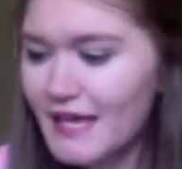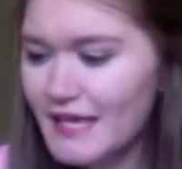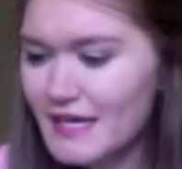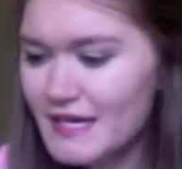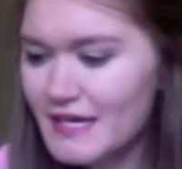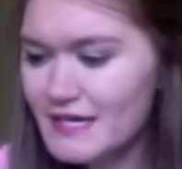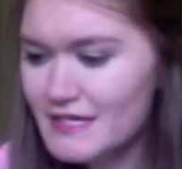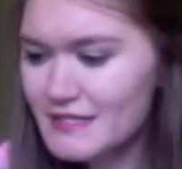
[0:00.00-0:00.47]

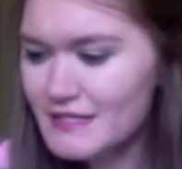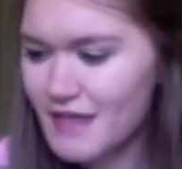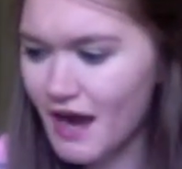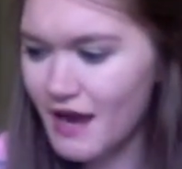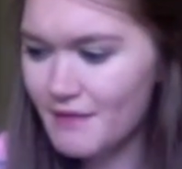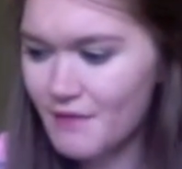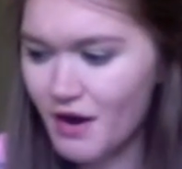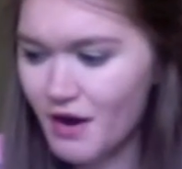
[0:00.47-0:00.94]
And
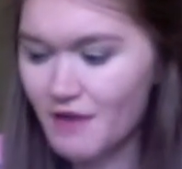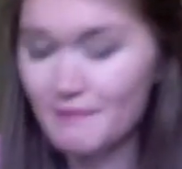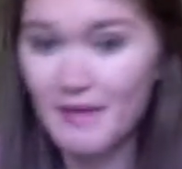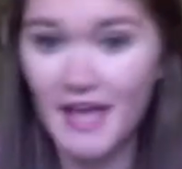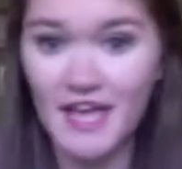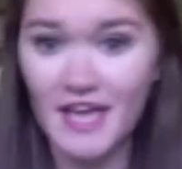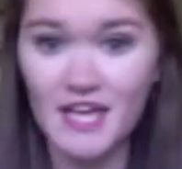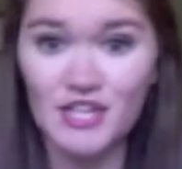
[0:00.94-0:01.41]
I'm
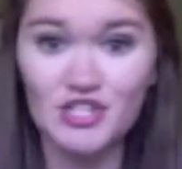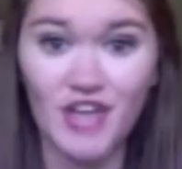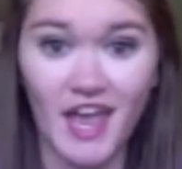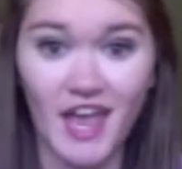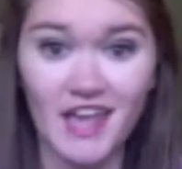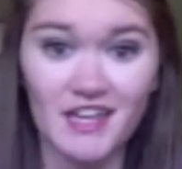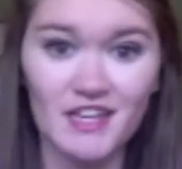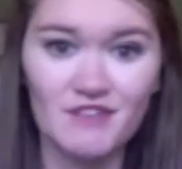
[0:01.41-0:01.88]
on page
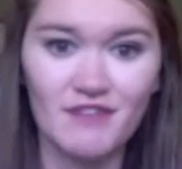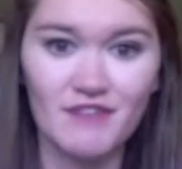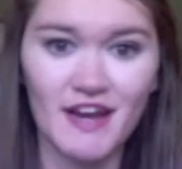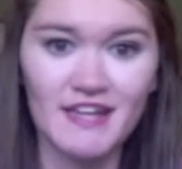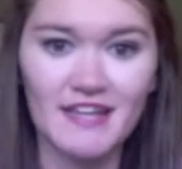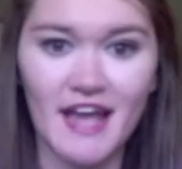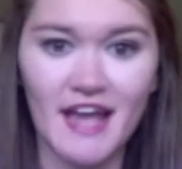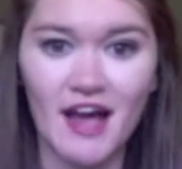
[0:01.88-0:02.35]
80
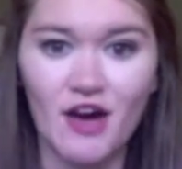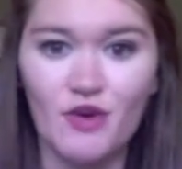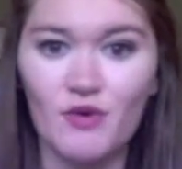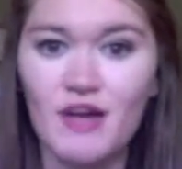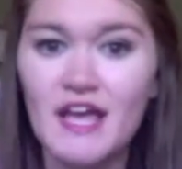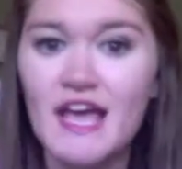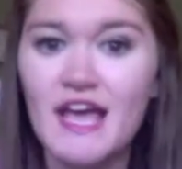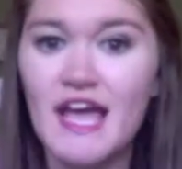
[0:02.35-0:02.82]
right
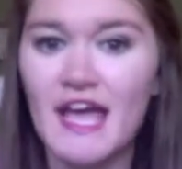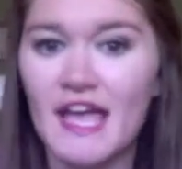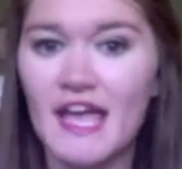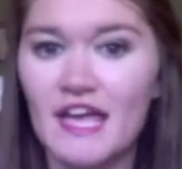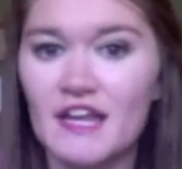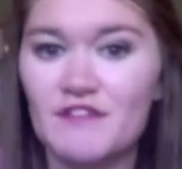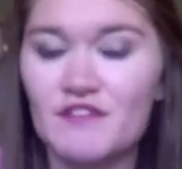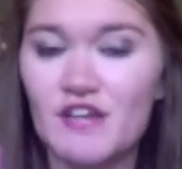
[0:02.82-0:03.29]
now,
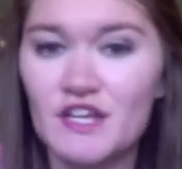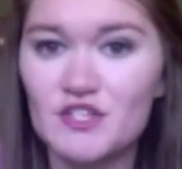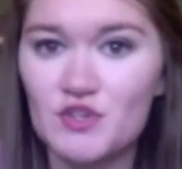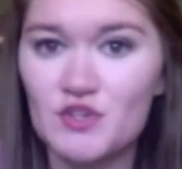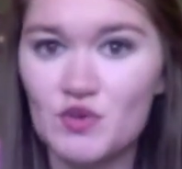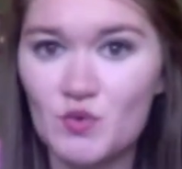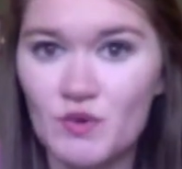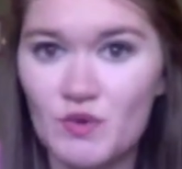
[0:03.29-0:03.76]
and if you
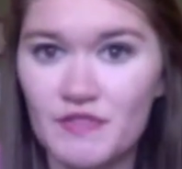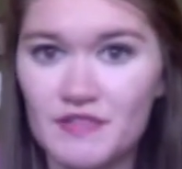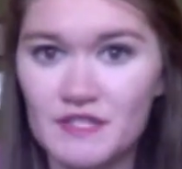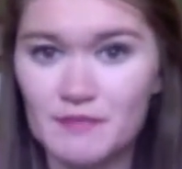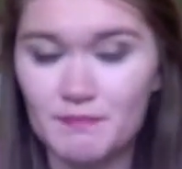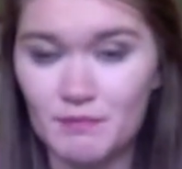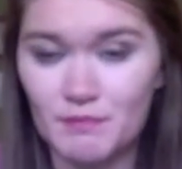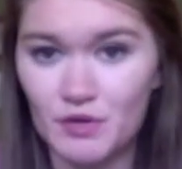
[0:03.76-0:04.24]
guys don't know what
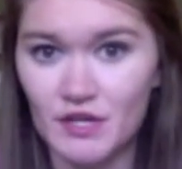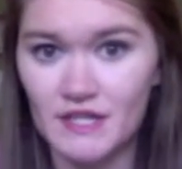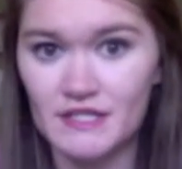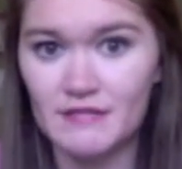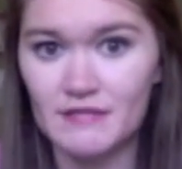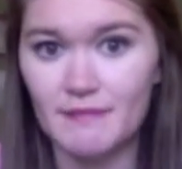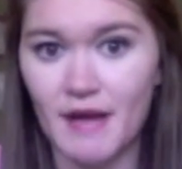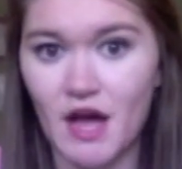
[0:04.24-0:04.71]
this book
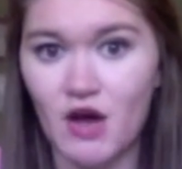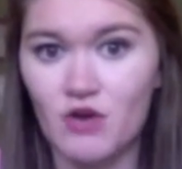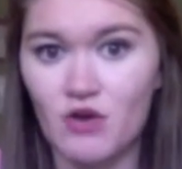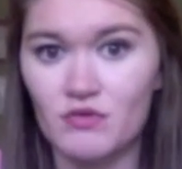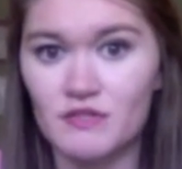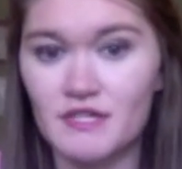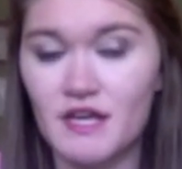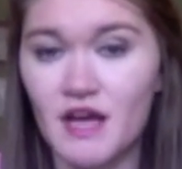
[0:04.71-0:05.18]
is
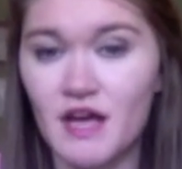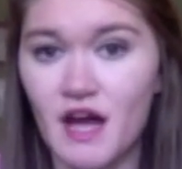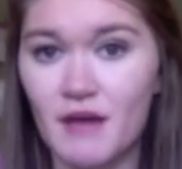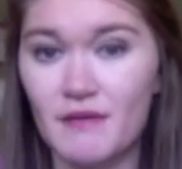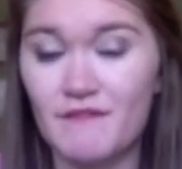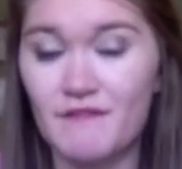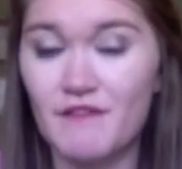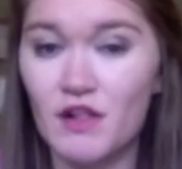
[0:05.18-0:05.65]
about,
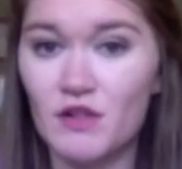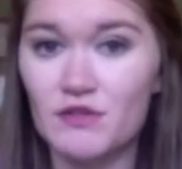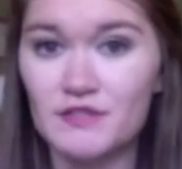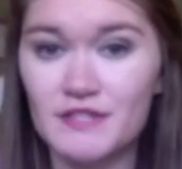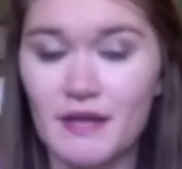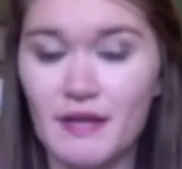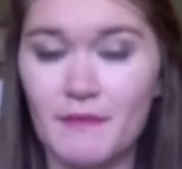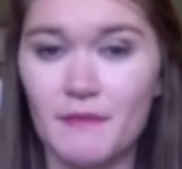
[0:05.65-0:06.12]
it
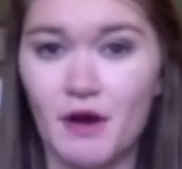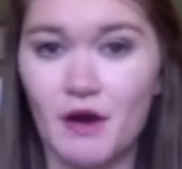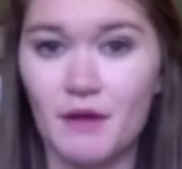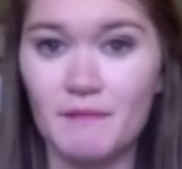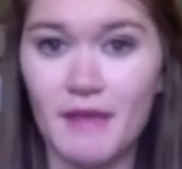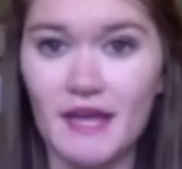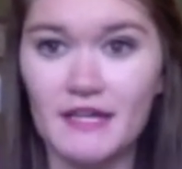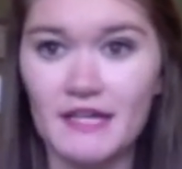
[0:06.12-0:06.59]
follows
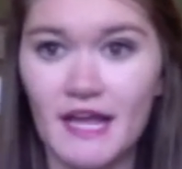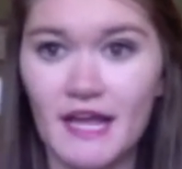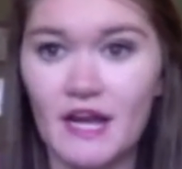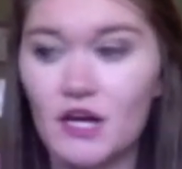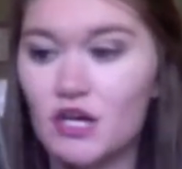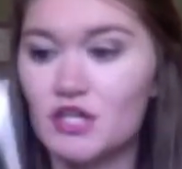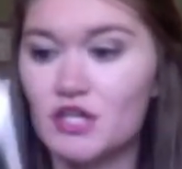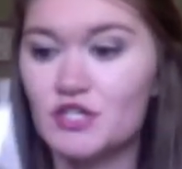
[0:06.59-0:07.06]
our main
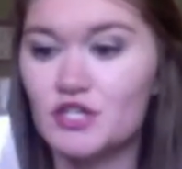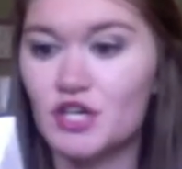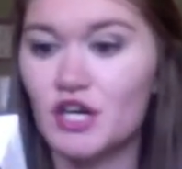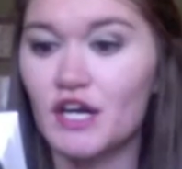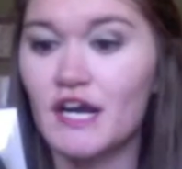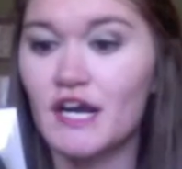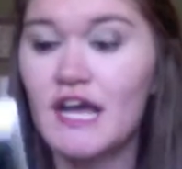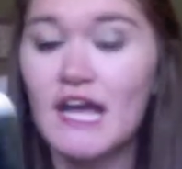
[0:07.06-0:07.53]

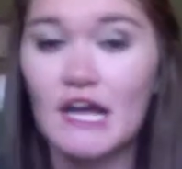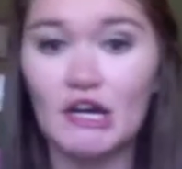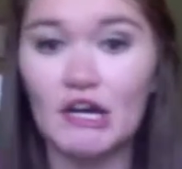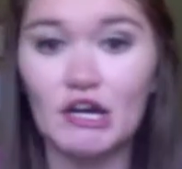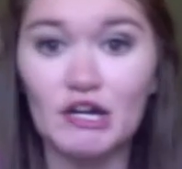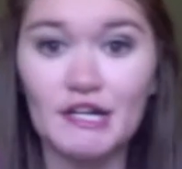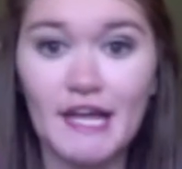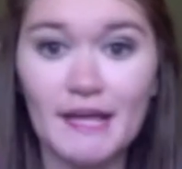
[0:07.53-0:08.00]
character,
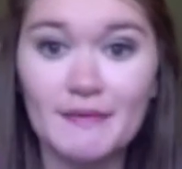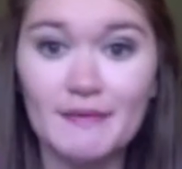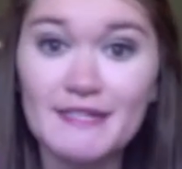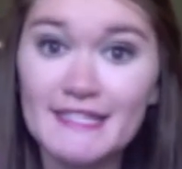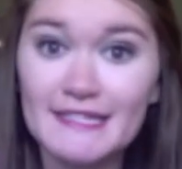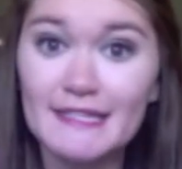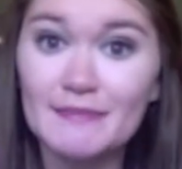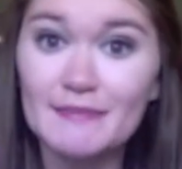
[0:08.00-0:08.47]
and her name
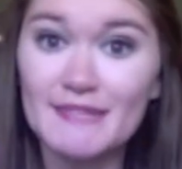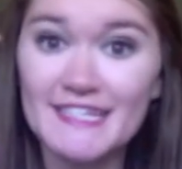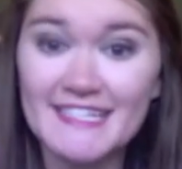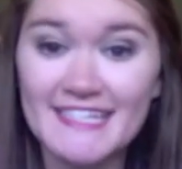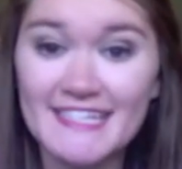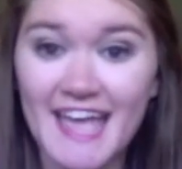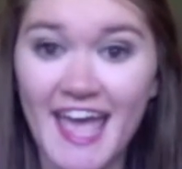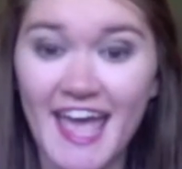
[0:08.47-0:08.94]
is
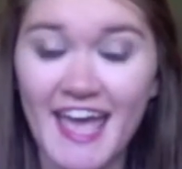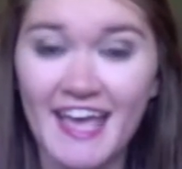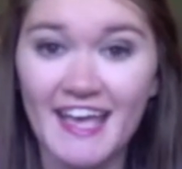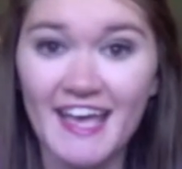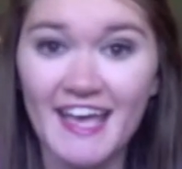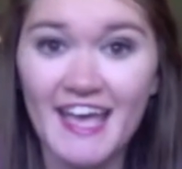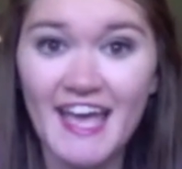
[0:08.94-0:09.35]
Libby Day,